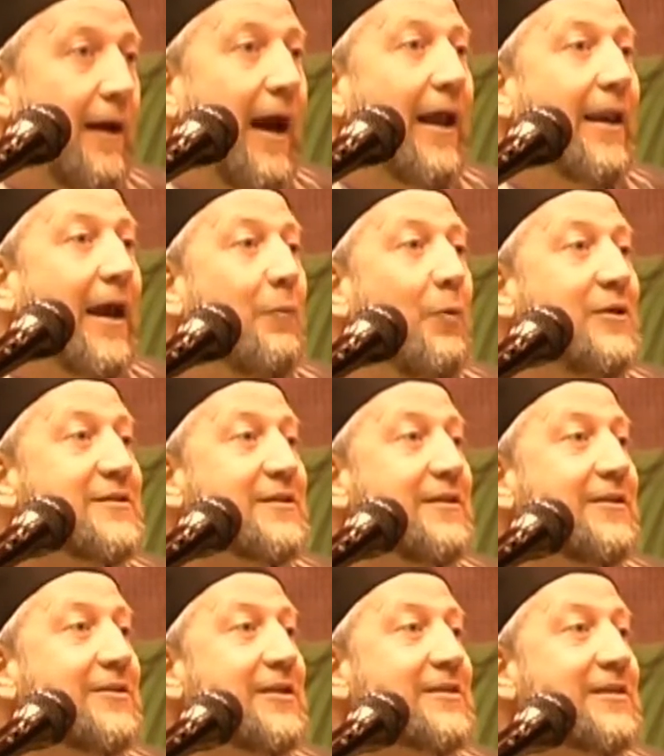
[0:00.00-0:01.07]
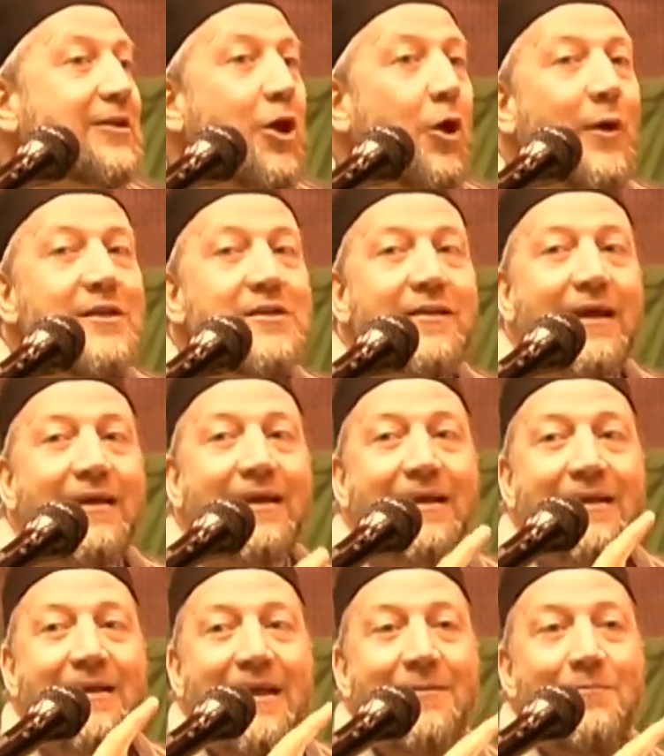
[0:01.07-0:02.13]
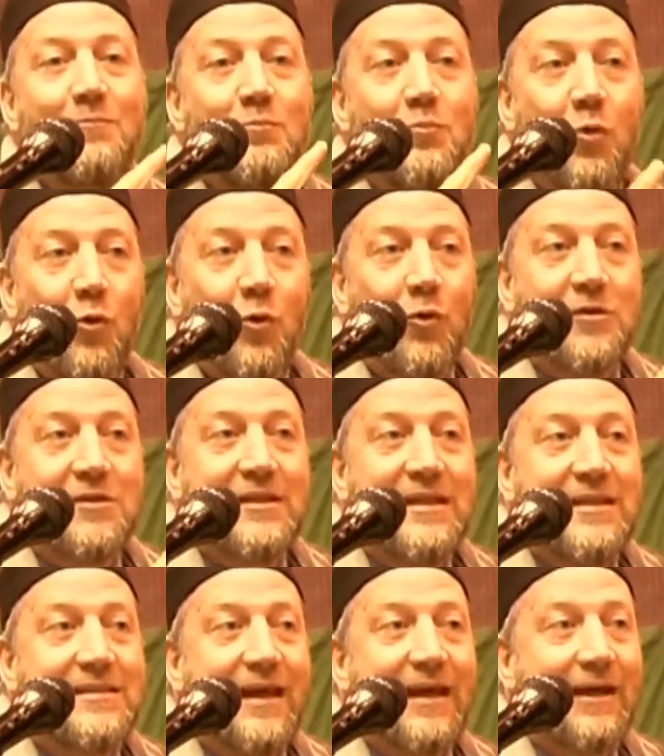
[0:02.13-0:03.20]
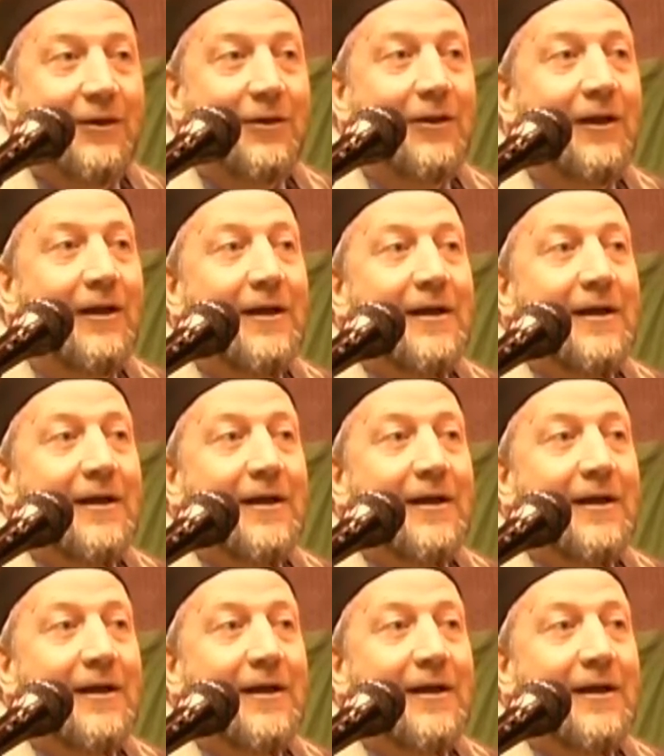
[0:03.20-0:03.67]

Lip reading: And I want to just go into that in more detail